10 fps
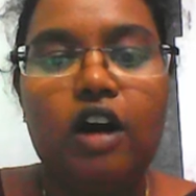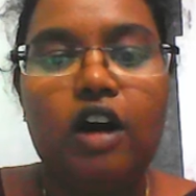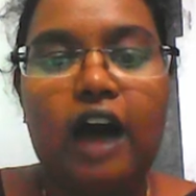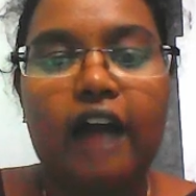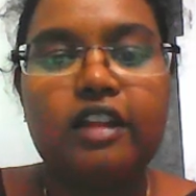
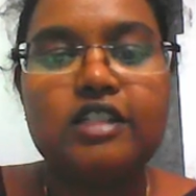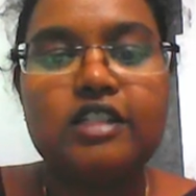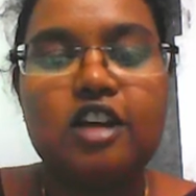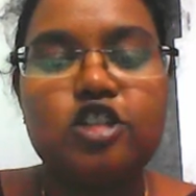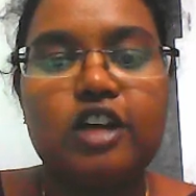other
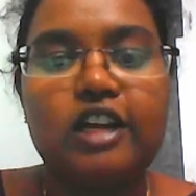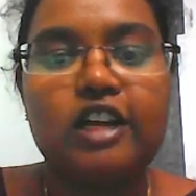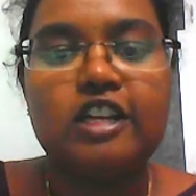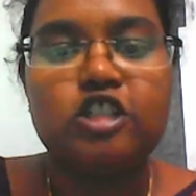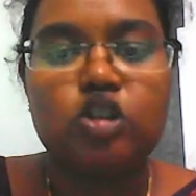surgical
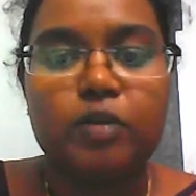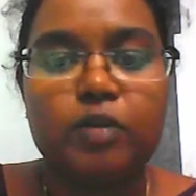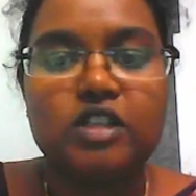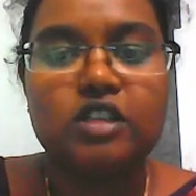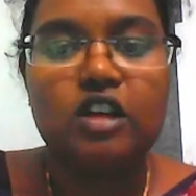instruments.
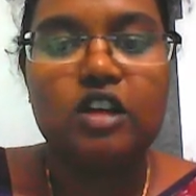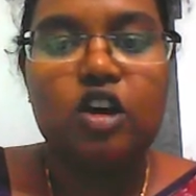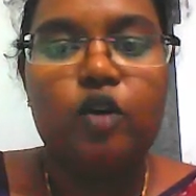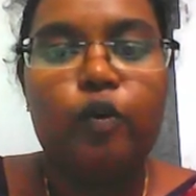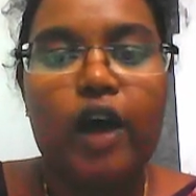
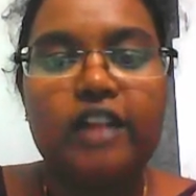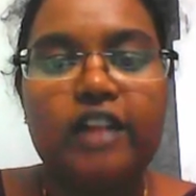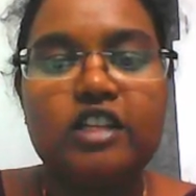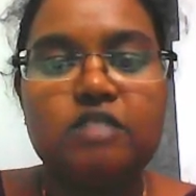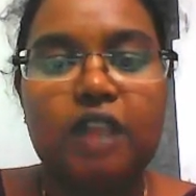While this
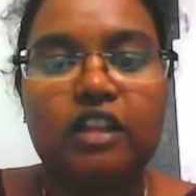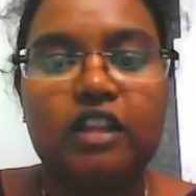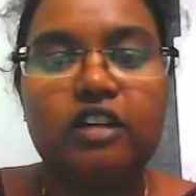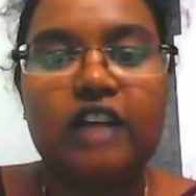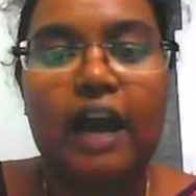method
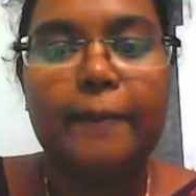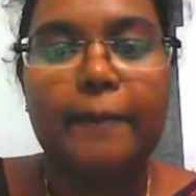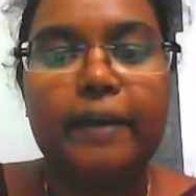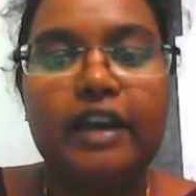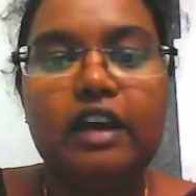can
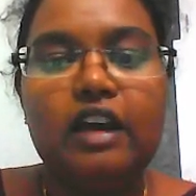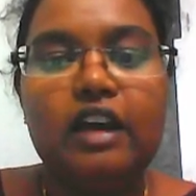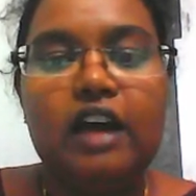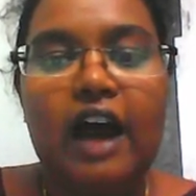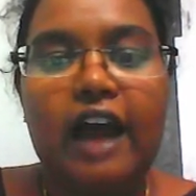be
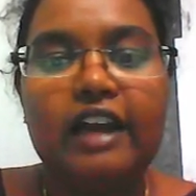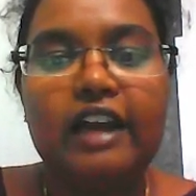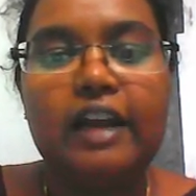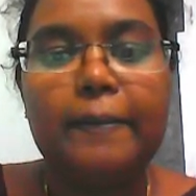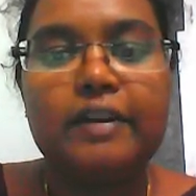highly
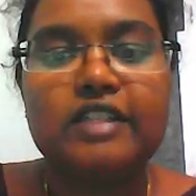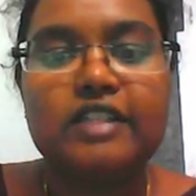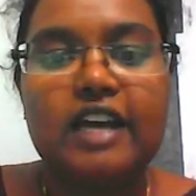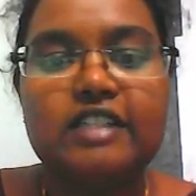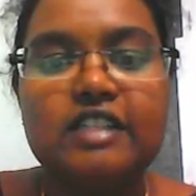
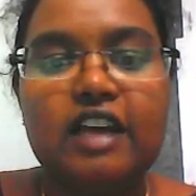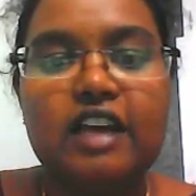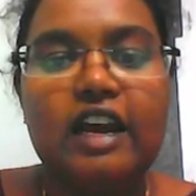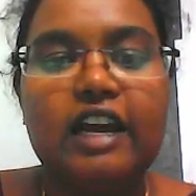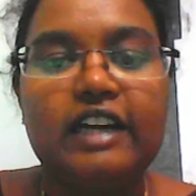precise,
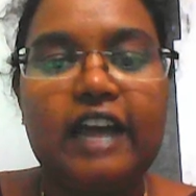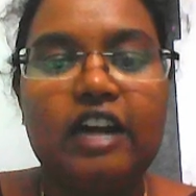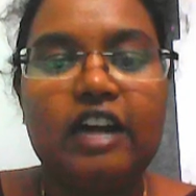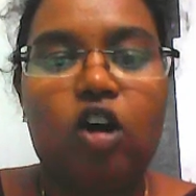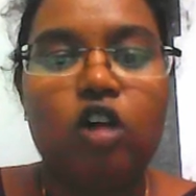it can
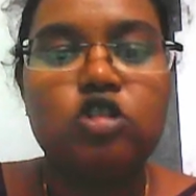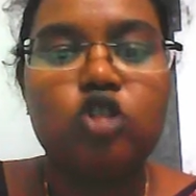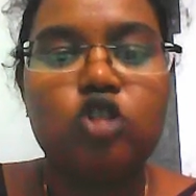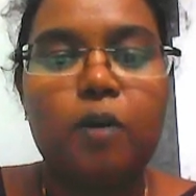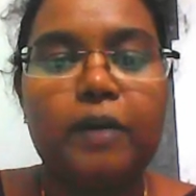also
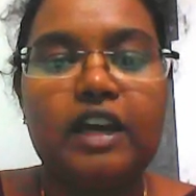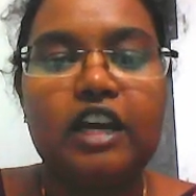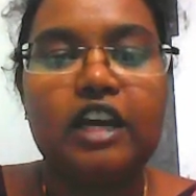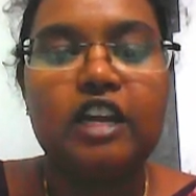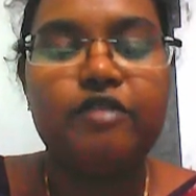be
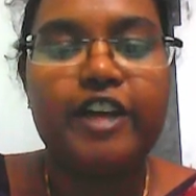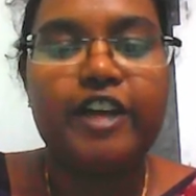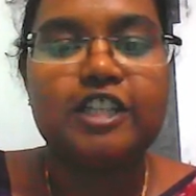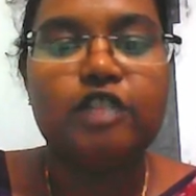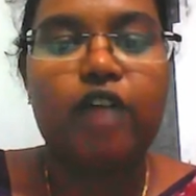invasive
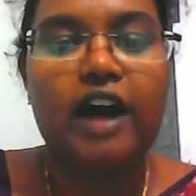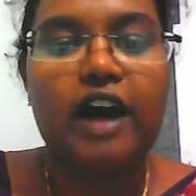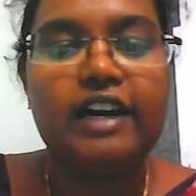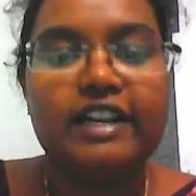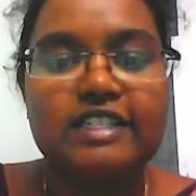and
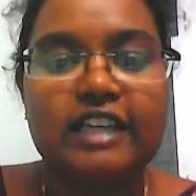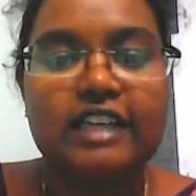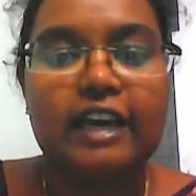risky.